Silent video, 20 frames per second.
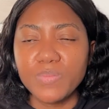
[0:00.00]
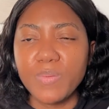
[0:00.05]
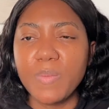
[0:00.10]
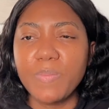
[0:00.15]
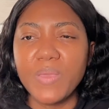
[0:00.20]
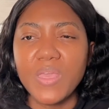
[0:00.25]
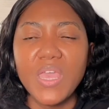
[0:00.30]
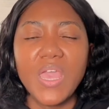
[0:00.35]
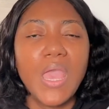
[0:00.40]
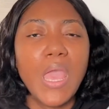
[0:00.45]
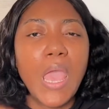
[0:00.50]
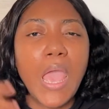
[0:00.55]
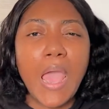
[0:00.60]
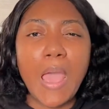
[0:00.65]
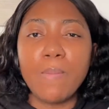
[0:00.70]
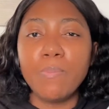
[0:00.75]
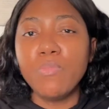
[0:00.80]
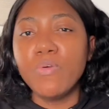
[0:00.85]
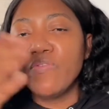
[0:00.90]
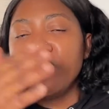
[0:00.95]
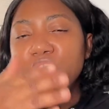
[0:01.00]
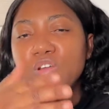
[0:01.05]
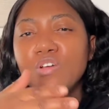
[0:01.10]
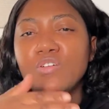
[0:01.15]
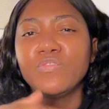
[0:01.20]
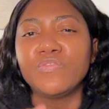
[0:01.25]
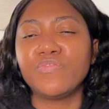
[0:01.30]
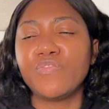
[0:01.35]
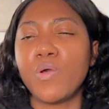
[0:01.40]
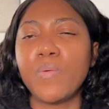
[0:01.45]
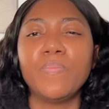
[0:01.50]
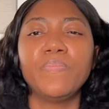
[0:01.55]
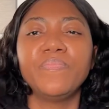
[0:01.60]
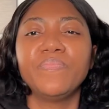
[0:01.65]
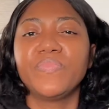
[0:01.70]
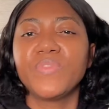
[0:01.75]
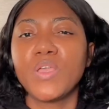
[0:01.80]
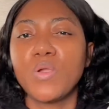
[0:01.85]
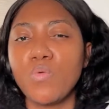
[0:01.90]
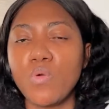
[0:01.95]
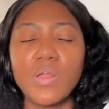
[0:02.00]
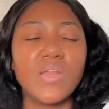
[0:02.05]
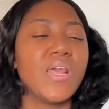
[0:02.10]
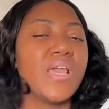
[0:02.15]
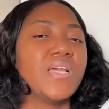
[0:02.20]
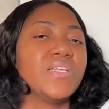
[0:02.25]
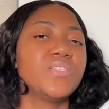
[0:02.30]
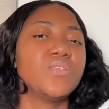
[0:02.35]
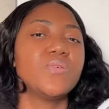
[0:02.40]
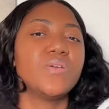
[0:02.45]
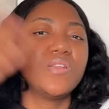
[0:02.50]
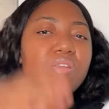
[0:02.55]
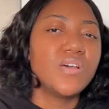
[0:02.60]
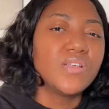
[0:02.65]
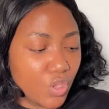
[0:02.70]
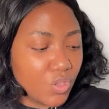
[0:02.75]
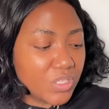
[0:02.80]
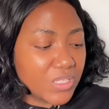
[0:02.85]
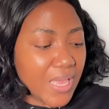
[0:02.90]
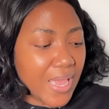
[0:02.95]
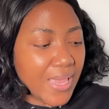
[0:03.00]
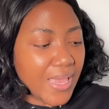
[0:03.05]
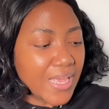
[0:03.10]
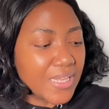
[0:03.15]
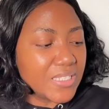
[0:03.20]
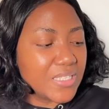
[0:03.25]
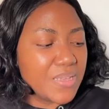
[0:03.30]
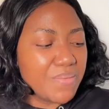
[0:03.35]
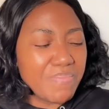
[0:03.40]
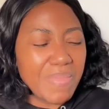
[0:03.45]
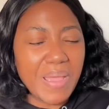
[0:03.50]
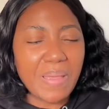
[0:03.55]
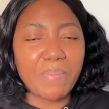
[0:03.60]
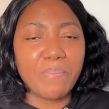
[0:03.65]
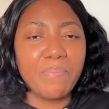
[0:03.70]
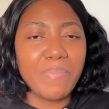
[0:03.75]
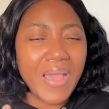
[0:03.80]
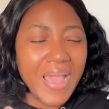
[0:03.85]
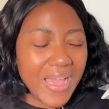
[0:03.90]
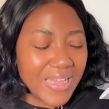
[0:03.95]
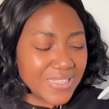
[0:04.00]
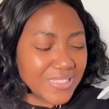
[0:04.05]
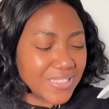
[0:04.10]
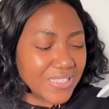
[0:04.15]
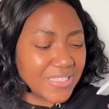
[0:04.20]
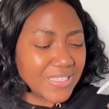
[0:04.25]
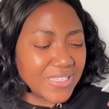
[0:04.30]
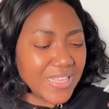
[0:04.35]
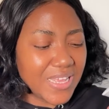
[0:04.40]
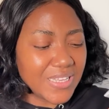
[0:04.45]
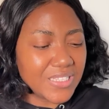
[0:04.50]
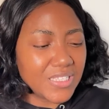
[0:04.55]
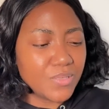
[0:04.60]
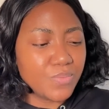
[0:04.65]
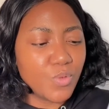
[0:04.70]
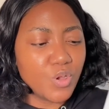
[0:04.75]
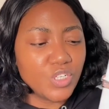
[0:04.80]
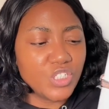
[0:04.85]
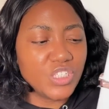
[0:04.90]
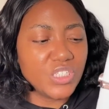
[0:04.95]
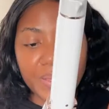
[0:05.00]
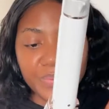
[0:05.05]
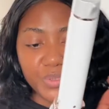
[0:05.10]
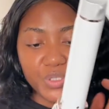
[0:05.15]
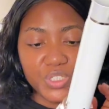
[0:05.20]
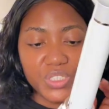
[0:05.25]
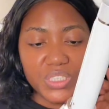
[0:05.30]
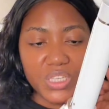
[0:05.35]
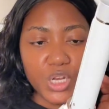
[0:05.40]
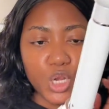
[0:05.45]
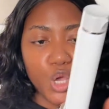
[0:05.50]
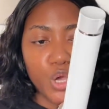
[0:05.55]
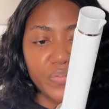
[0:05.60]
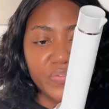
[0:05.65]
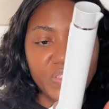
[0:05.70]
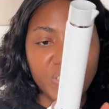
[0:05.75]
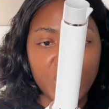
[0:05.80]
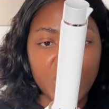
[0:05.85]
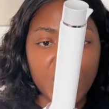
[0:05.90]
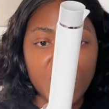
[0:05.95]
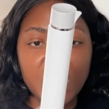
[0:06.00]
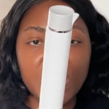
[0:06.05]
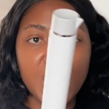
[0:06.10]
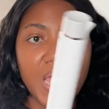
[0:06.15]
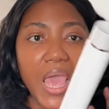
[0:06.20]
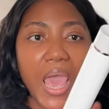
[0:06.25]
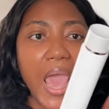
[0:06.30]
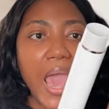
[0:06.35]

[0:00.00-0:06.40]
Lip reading: maybe I'm moving on from one hair to another, you start getting like marks, it starts smudging, captures a lot of dirt.